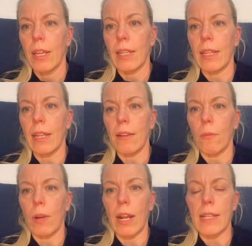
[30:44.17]
And then
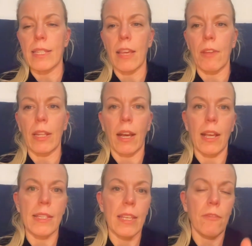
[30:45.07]
when I save it,
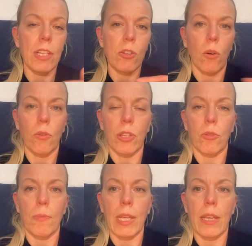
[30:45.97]
I save this only
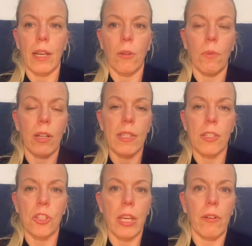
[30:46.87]
to me. I don't want to
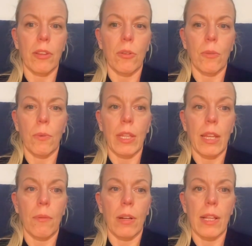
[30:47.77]
share it with
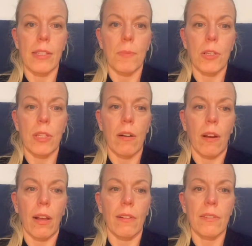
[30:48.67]
anyone else, because there
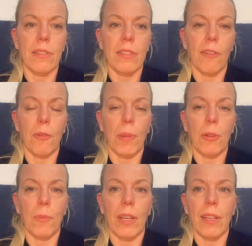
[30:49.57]
are stuff
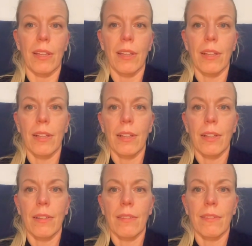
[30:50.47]
about my,
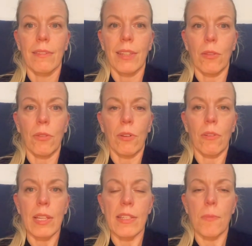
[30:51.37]

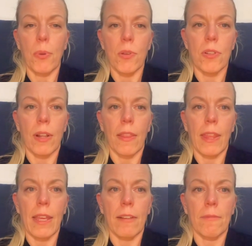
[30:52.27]
it's a personal
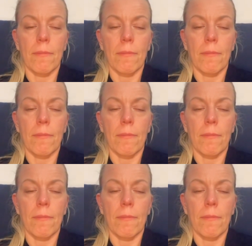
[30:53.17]
thing.